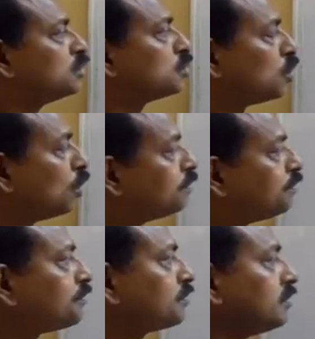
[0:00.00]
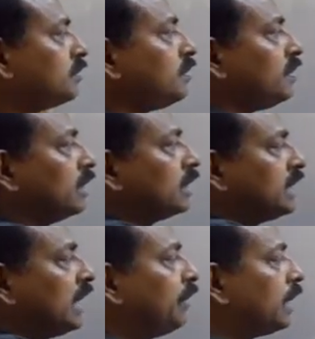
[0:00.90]
So
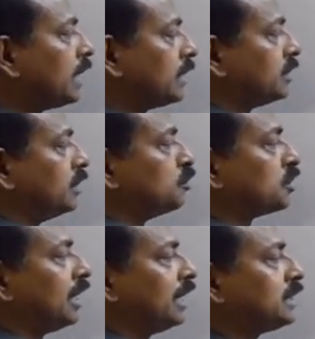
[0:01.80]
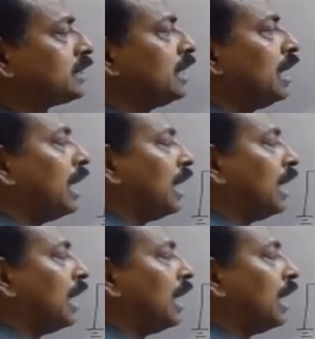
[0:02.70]
they will get neutralized,